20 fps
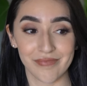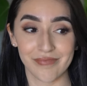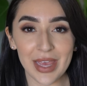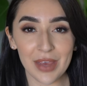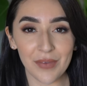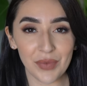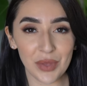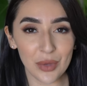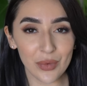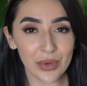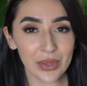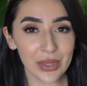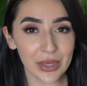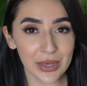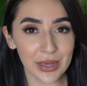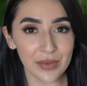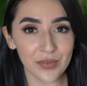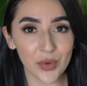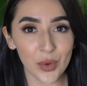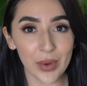If you are
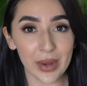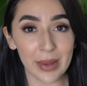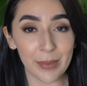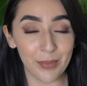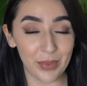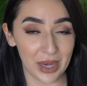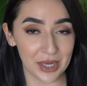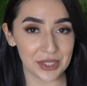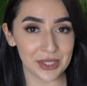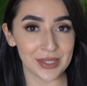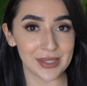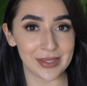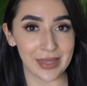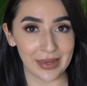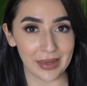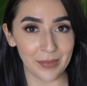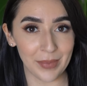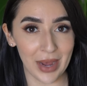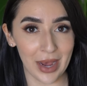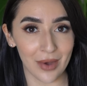looking for a budget
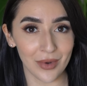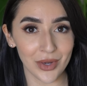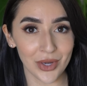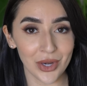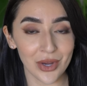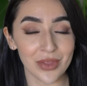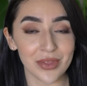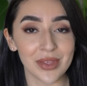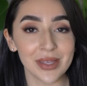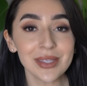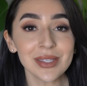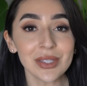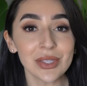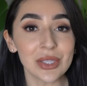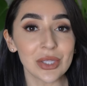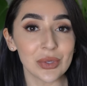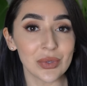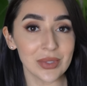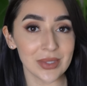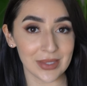setting powder, this
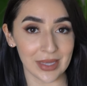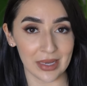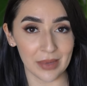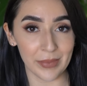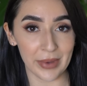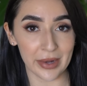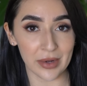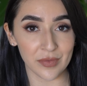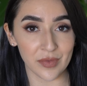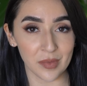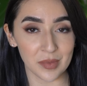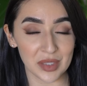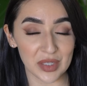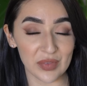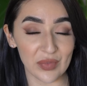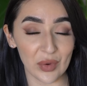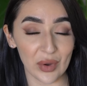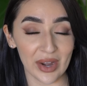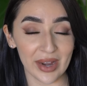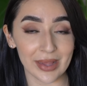loose setting powder from
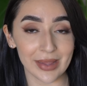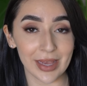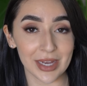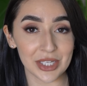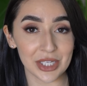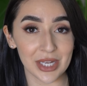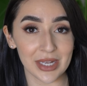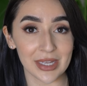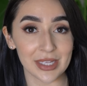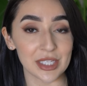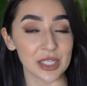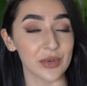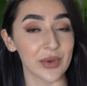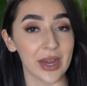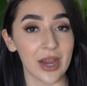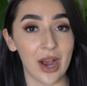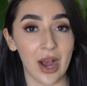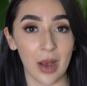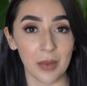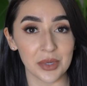Sephora Collection is a
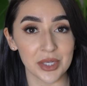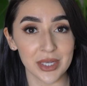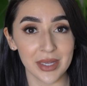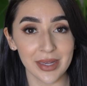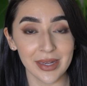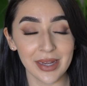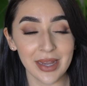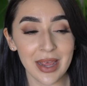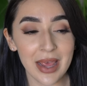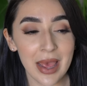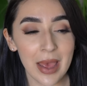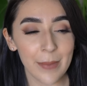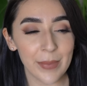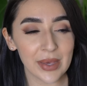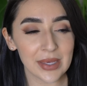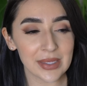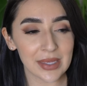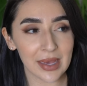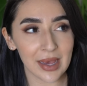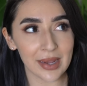great option
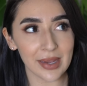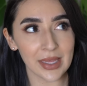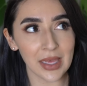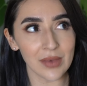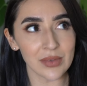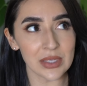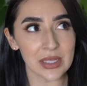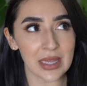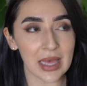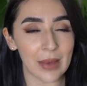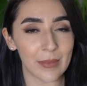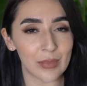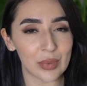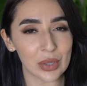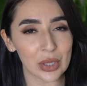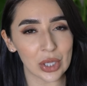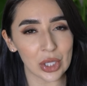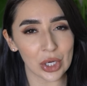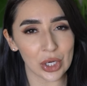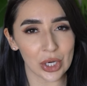because it kind of gives you that
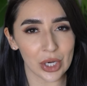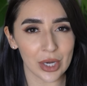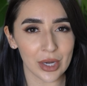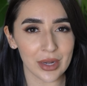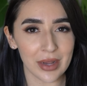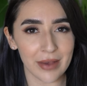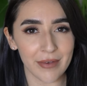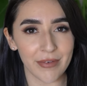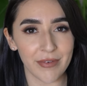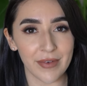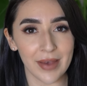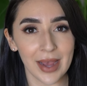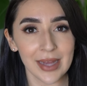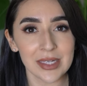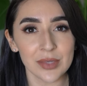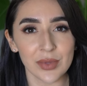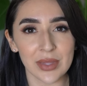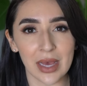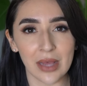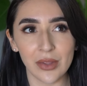blurred
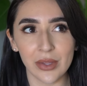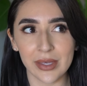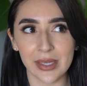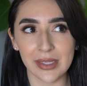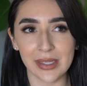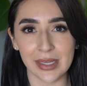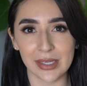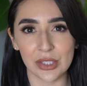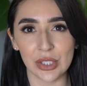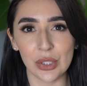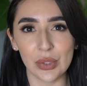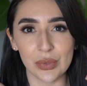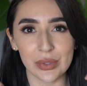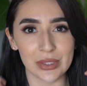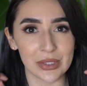effect without looking like too